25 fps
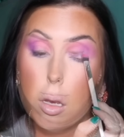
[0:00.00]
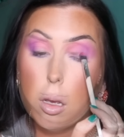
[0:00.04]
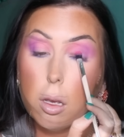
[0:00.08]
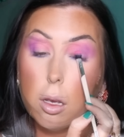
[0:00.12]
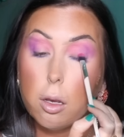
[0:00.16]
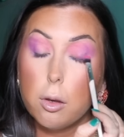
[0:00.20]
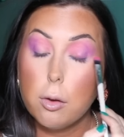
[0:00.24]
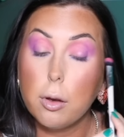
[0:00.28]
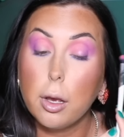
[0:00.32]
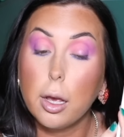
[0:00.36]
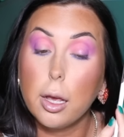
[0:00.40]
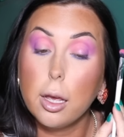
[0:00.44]

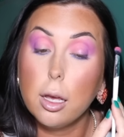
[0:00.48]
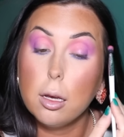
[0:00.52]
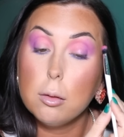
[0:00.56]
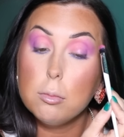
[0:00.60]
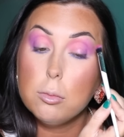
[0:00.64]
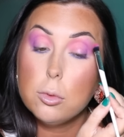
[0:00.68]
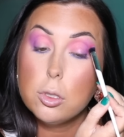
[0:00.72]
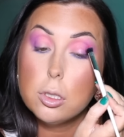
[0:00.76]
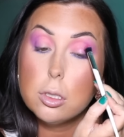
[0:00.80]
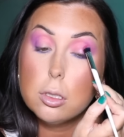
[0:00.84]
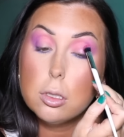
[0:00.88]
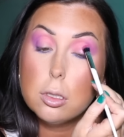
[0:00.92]
Okay,
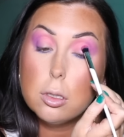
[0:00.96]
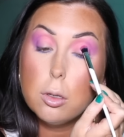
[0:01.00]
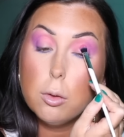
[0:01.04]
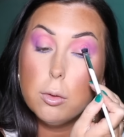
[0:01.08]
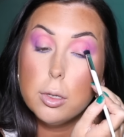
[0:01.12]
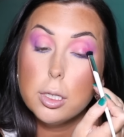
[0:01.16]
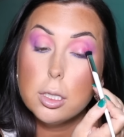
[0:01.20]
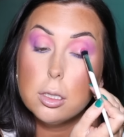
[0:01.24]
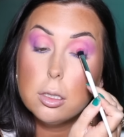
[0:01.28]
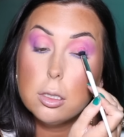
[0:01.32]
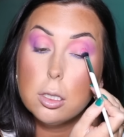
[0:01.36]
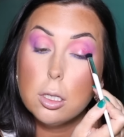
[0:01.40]
I'm just
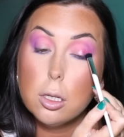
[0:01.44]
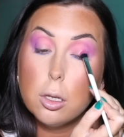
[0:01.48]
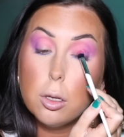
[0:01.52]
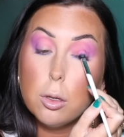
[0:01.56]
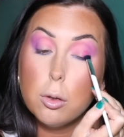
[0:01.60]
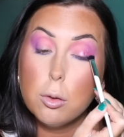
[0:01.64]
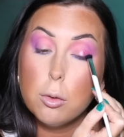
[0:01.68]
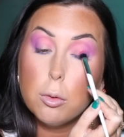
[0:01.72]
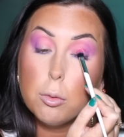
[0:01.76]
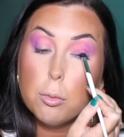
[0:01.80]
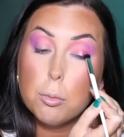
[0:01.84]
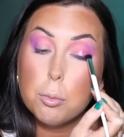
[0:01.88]
going
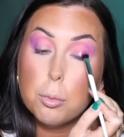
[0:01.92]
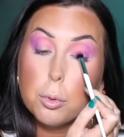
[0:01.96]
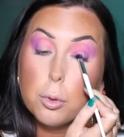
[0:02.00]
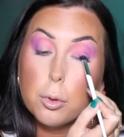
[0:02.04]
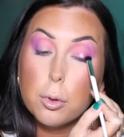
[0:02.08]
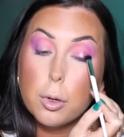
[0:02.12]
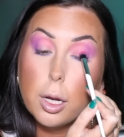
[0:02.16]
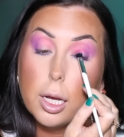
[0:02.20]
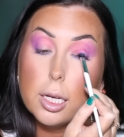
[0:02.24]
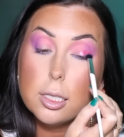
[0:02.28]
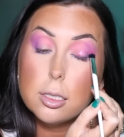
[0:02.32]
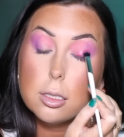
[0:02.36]
to
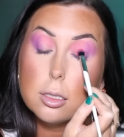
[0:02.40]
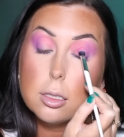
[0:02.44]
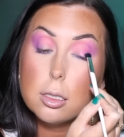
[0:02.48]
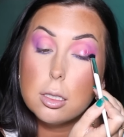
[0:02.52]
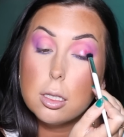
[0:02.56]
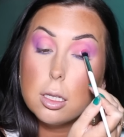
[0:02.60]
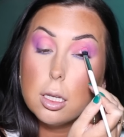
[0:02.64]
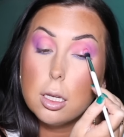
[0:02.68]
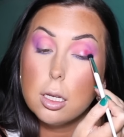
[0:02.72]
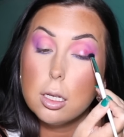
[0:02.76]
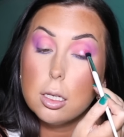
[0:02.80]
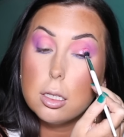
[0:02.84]
press
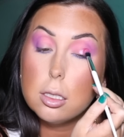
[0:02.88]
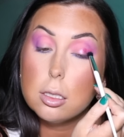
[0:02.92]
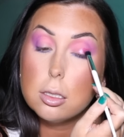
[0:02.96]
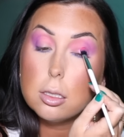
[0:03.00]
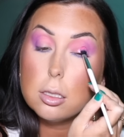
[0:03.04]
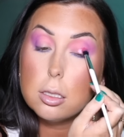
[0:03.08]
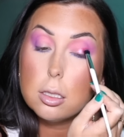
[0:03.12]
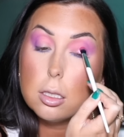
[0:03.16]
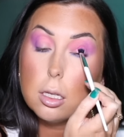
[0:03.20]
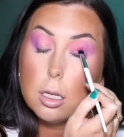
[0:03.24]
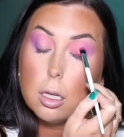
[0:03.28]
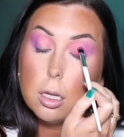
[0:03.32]

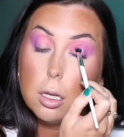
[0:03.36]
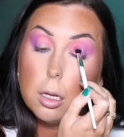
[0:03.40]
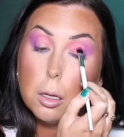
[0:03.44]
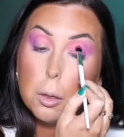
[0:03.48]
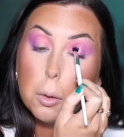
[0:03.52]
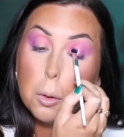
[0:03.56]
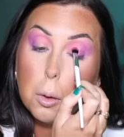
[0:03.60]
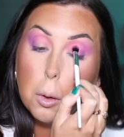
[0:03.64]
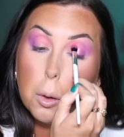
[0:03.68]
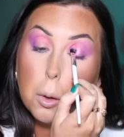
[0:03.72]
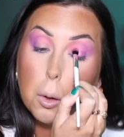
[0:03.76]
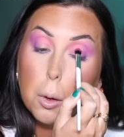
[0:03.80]
this
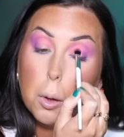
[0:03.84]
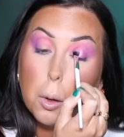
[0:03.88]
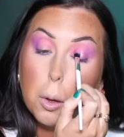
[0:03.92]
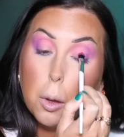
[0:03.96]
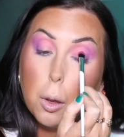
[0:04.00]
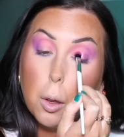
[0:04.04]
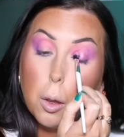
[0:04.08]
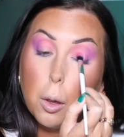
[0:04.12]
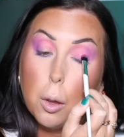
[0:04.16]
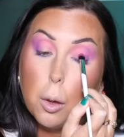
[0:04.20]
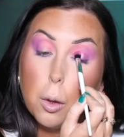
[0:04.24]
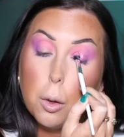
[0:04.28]

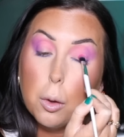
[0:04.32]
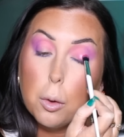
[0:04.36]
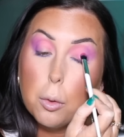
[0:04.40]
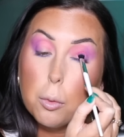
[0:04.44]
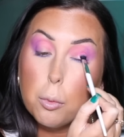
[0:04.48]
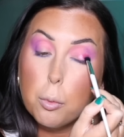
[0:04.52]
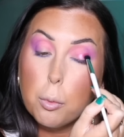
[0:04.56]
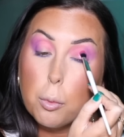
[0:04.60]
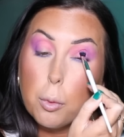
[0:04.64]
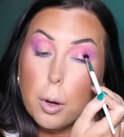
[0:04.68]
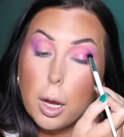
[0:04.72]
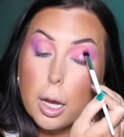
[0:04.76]

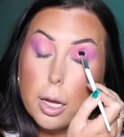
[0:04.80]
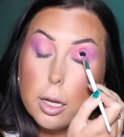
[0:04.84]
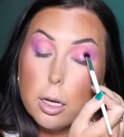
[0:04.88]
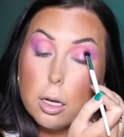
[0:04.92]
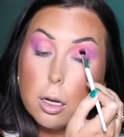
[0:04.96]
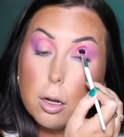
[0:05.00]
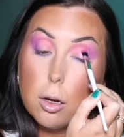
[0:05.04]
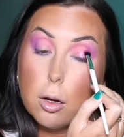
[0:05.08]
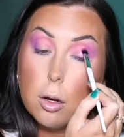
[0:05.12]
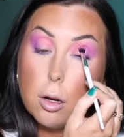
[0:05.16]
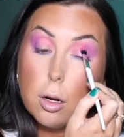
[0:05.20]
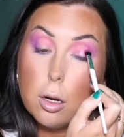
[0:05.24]

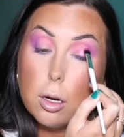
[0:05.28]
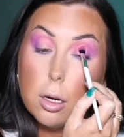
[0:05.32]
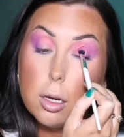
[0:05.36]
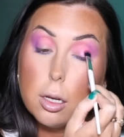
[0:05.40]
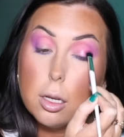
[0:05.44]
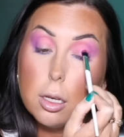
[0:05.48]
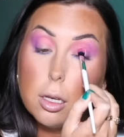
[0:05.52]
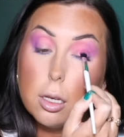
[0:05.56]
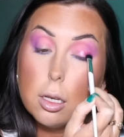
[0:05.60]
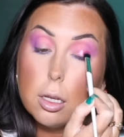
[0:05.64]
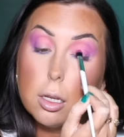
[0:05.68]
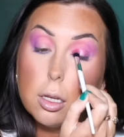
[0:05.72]
right
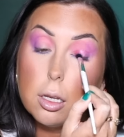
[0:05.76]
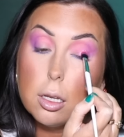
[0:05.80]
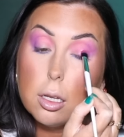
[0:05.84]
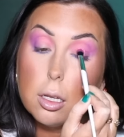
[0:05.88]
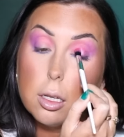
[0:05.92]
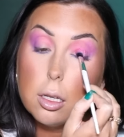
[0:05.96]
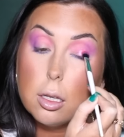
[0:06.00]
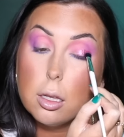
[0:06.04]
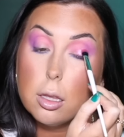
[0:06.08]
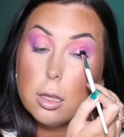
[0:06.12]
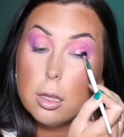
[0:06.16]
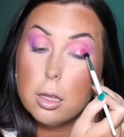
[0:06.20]
on
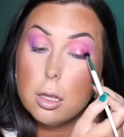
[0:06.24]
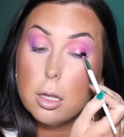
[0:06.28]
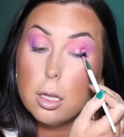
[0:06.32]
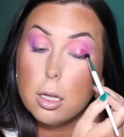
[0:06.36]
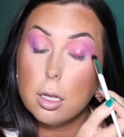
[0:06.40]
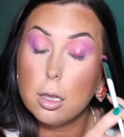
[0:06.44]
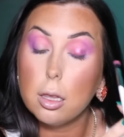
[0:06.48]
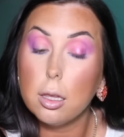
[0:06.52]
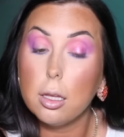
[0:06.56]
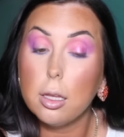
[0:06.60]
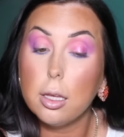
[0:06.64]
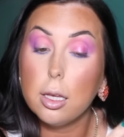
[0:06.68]
the
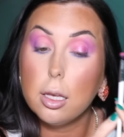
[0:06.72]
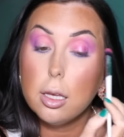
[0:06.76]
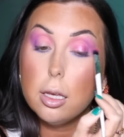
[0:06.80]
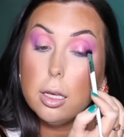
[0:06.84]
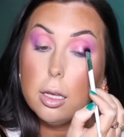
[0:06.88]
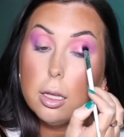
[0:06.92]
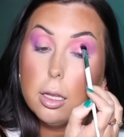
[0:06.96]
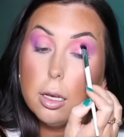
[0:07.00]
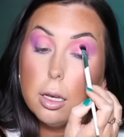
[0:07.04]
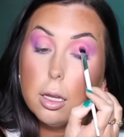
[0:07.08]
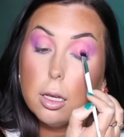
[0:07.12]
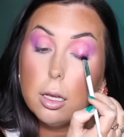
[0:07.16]

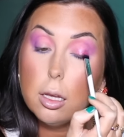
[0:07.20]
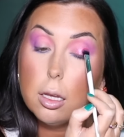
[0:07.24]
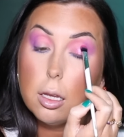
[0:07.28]
lid.